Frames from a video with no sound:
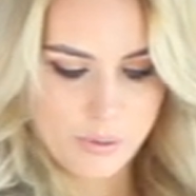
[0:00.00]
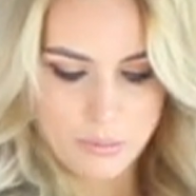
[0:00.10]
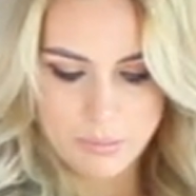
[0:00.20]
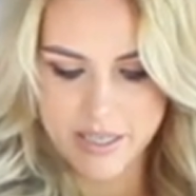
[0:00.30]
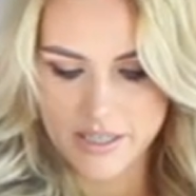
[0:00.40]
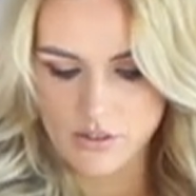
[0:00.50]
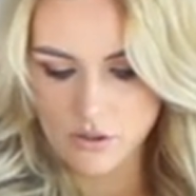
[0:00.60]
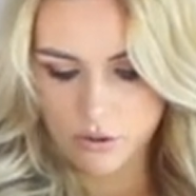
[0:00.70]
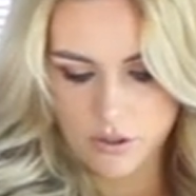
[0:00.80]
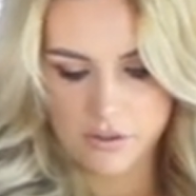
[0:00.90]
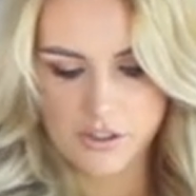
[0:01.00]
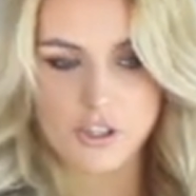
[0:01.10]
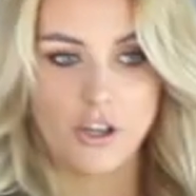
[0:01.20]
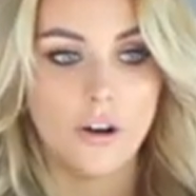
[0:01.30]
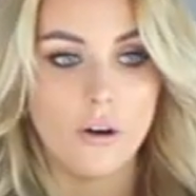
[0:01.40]
probably is not going
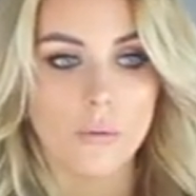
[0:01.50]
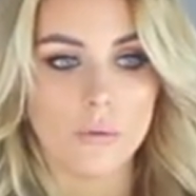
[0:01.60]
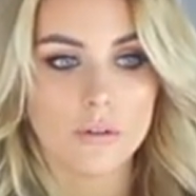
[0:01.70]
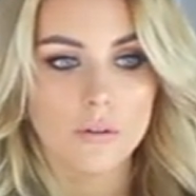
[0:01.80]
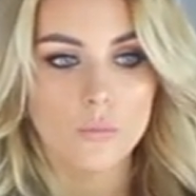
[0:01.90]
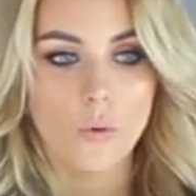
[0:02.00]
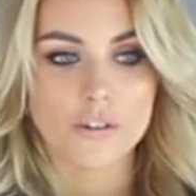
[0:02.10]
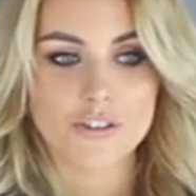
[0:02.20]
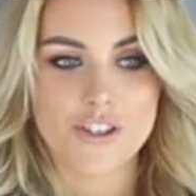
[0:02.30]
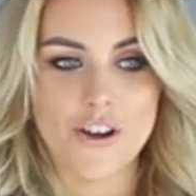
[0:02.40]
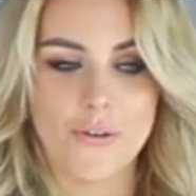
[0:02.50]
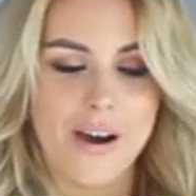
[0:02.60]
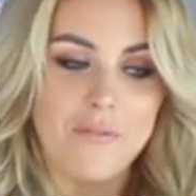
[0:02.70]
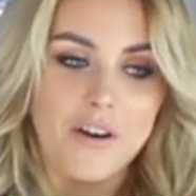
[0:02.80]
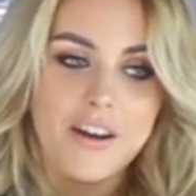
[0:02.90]
to go
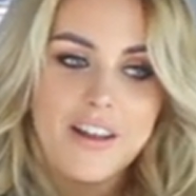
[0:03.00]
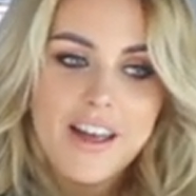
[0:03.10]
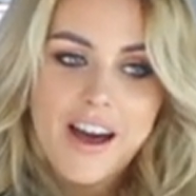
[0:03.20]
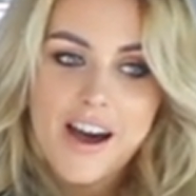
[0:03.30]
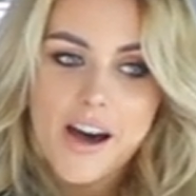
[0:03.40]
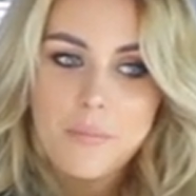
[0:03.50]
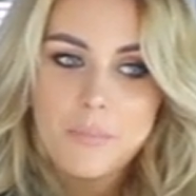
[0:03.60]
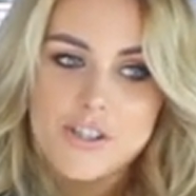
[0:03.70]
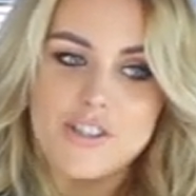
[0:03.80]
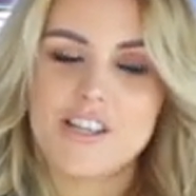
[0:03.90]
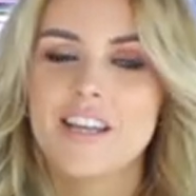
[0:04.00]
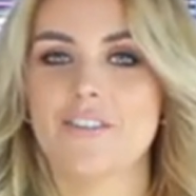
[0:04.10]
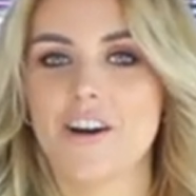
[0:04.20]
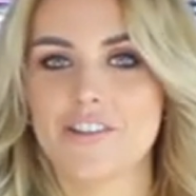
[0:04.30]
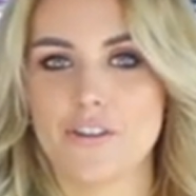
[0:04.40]
whatsoever, but just take
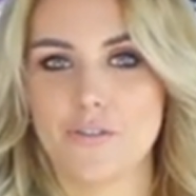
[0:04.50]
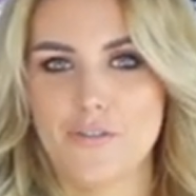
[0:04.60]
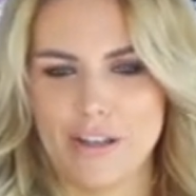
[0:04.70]
your eyes off the